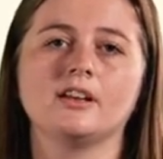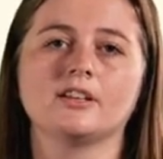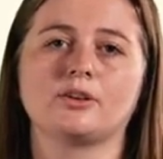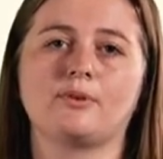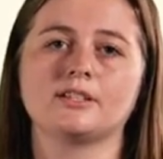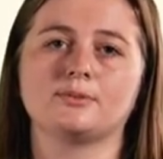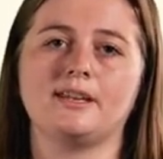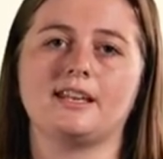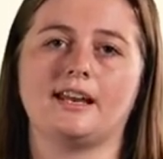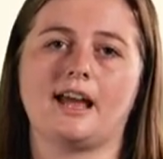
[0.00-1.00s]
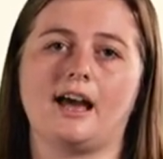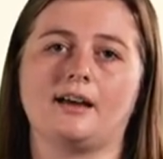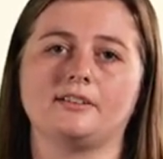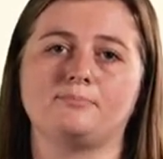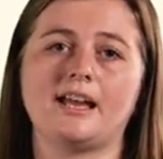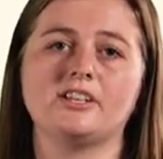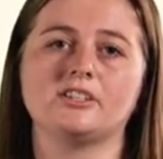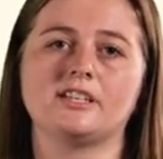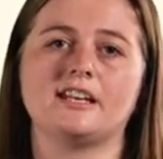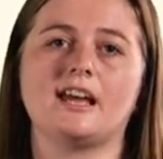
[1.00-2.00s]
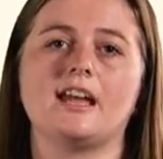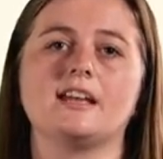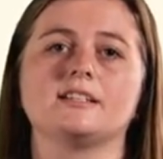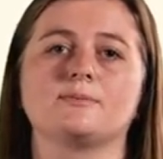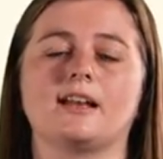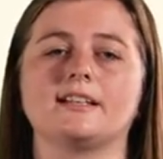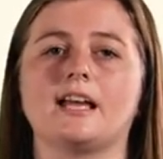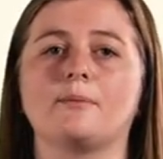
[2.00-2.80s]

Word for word: So once we get our patient DNA as well as our